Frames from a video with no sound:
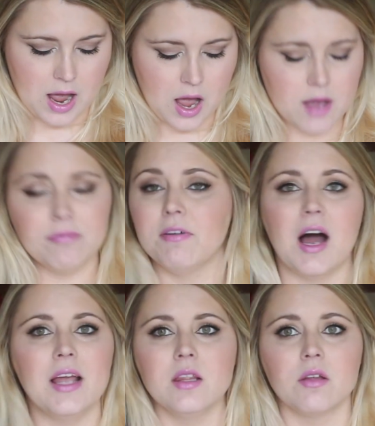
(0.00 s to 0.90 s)
I
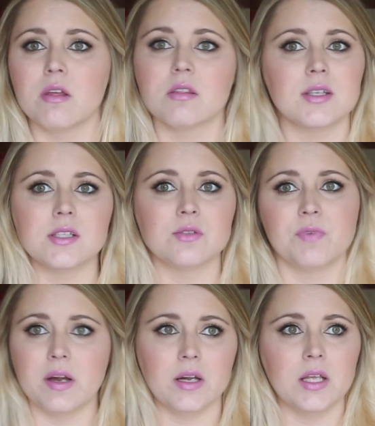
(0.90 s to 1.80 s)
find though that this is
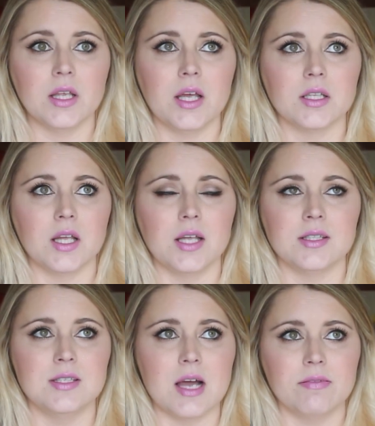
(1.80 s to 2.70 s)

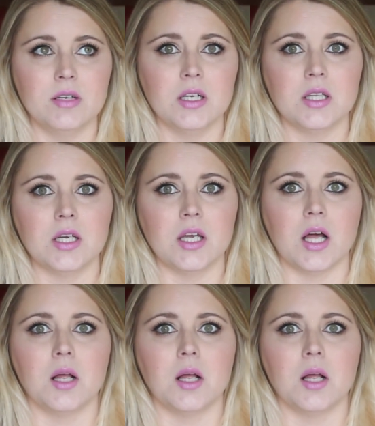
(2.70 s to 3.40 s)
it's definitely